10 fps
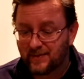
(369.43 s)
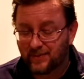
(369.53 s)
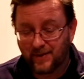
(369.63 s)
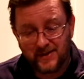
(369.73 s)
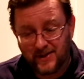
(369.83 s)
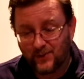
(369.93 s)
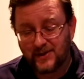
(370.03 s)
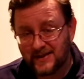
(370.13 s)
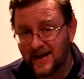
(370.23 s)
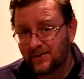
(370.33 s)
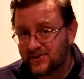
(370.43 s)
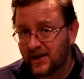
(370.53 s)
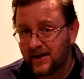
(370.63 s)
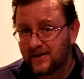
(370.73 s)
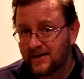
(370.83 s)
Probably the only
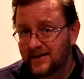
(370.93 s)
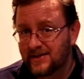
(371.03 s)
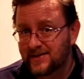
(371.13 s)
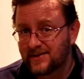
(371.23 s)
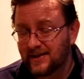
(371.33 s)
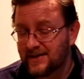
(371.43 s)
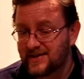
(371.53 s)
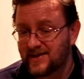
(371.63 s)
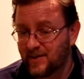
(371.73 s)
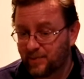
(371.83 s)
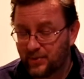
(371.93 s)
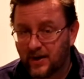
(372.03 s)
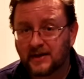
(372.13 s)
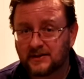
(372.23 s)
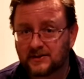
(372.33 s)
downside is the
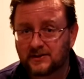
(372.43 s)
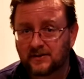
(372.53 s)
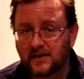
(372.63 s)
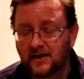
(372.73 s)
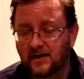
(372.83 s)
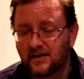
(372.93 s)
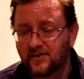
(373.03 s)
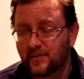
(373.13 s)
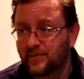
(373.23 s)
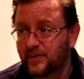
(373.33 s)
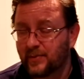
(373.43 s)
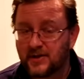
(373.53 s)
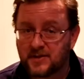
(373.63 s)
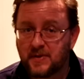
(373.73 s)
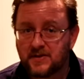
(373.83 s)
price. They're pretty
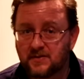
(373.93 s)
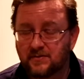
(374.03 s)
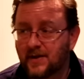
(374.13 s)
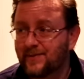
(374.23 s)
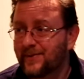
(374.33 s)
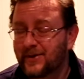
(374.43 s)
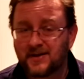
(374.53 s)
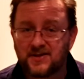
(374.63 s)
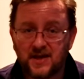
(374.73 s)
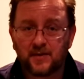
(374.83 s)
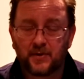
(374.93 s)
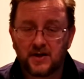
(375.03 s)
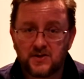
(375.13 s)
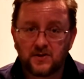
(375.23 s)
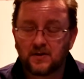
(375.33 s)
expensive. I'm not going to say the
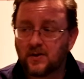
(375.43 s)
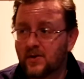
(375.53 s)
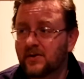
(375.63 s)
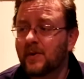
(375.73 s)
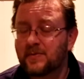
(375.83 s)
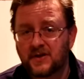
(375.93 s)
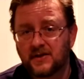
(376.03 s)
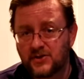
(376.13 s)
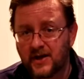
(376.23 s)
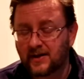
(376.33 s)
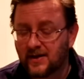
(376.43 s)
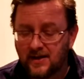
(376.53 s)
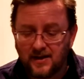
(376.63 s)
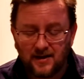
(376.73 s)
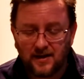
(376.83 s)
price. You can go on the website and check.
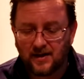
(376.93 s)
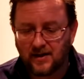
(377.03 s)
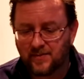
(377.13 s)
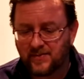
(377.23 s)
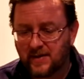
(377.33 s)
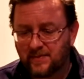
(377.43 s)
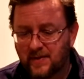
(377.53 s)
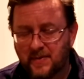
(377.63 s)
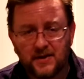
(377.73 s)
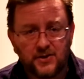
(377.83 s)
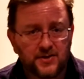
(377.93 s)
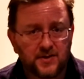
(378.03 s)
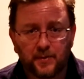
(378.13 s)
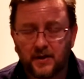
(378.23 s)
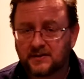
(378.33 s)
They may adjust
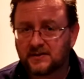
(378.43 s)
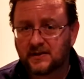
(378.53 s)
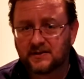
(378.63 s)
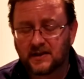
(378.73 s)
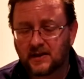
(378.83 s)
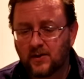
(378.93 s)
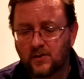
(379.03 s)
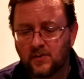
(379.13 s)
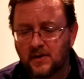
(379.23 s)
their prices as they go.